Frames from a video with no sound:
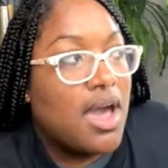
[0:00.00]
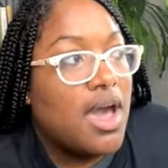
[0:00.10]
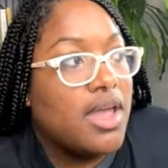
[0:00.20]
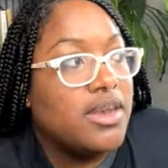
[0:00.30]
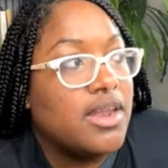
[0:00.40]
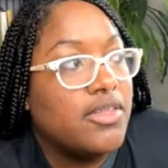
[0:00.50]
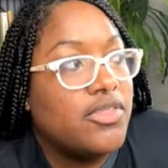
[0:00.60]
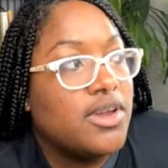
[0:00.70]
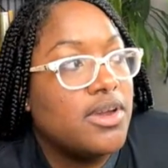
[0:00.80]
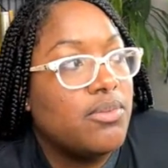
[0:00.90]

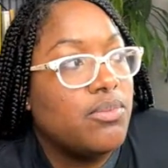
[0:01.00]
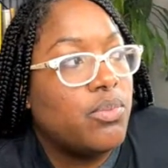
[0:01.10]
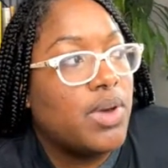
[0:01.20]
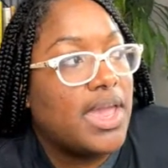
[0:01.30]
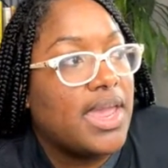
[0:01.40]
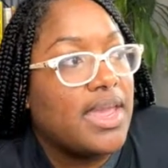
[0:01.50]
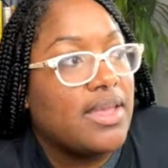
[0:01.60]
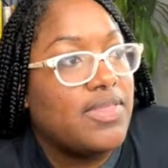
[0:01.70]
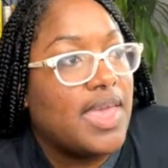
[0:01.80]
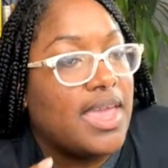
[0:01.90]
Another
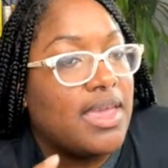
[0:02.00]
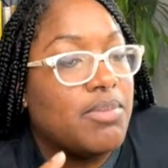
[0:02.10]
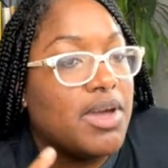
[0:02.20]
way that it